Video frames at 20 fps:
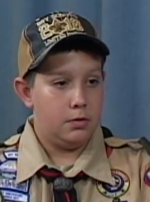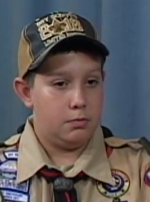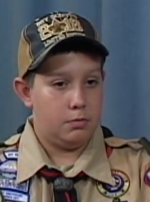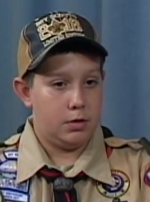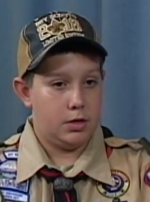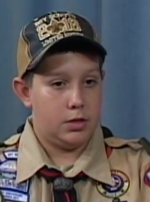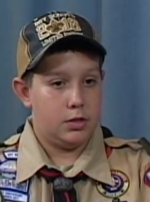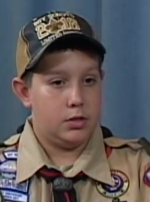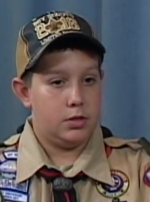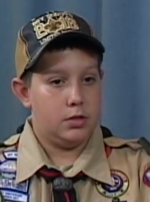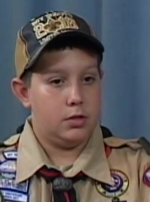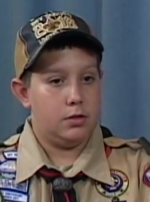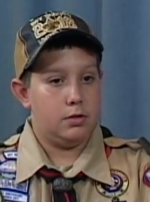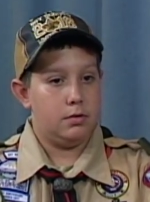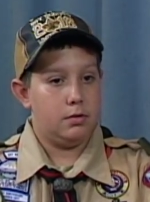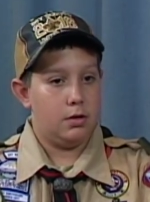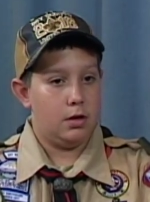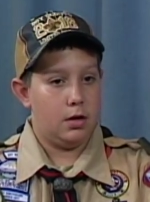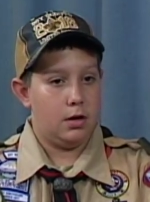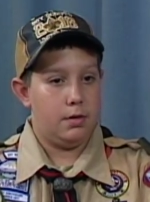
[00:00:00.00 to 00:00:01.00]
which
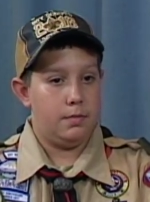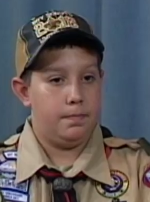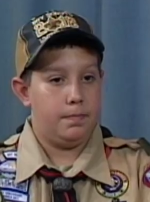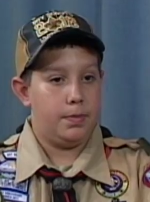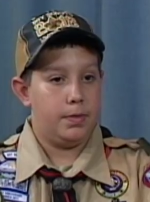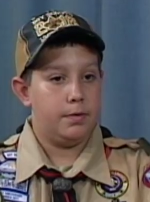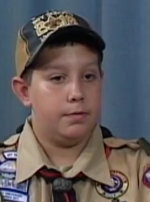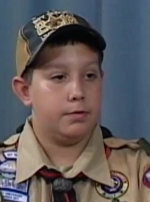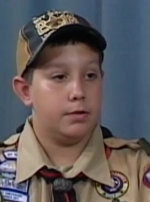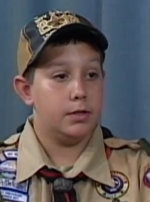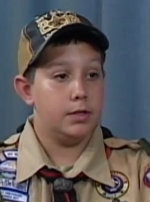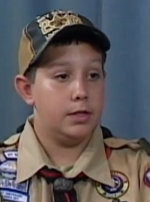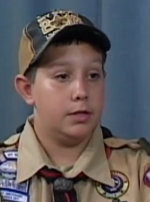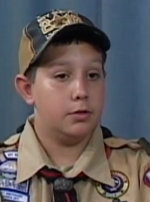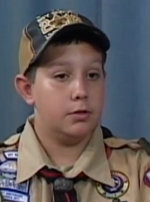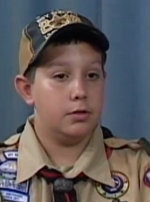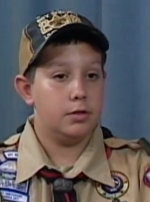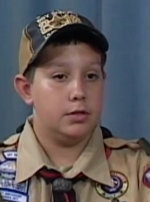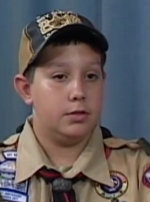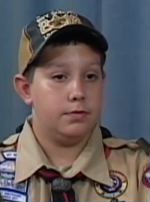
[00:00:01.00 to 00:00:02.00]
for
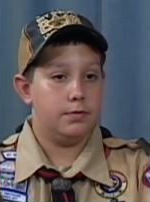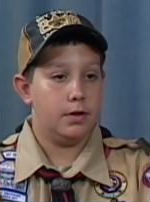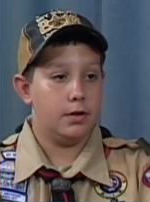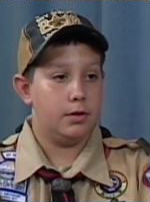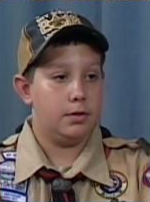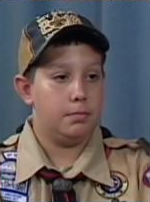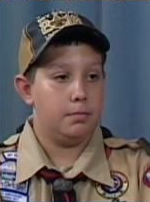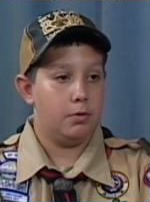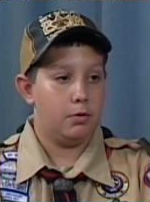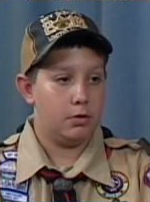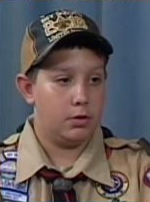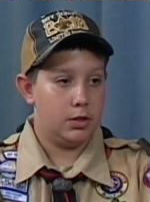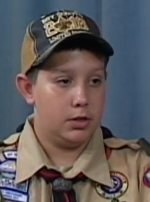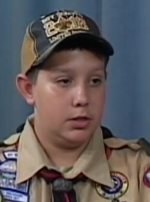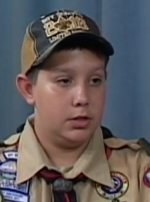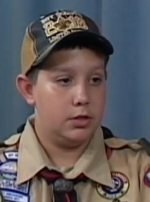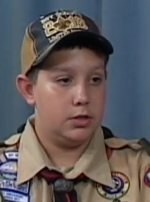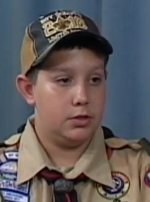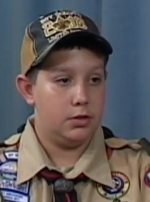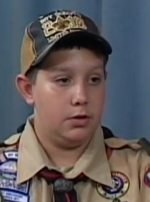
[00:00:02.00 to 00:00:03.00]
Eagle it's very
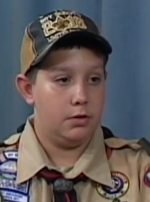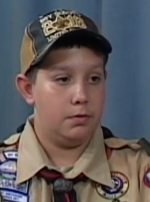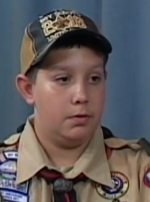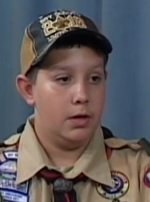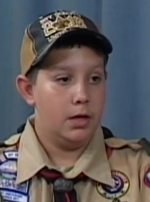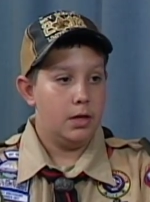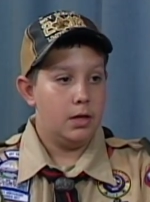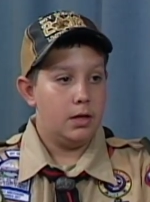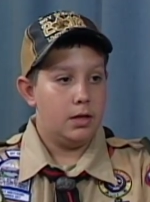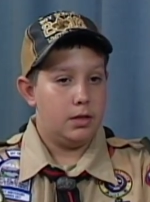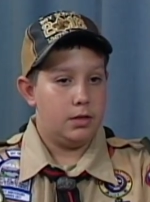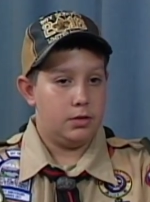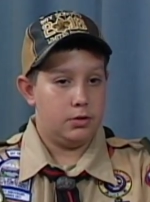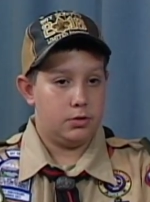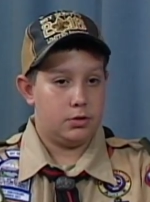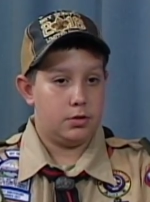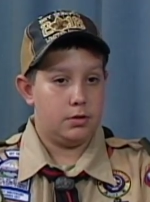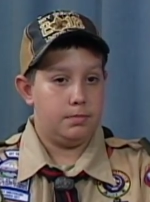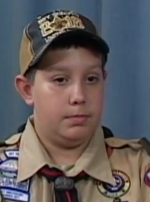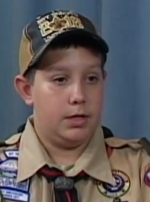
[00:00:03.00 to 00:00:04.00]
important. So
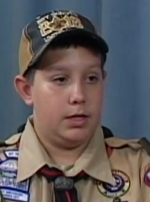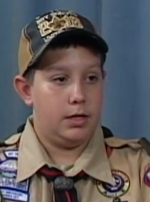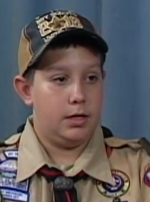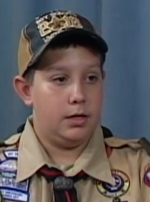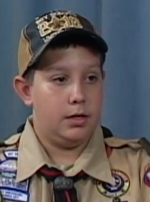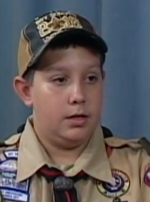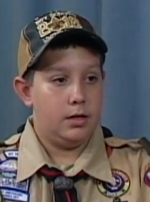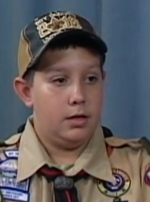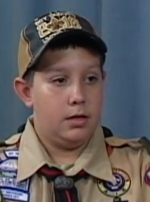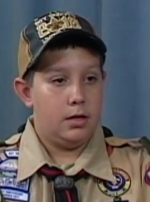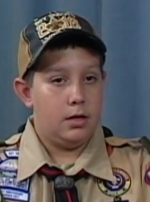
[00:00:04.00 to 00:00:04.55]
there's going to be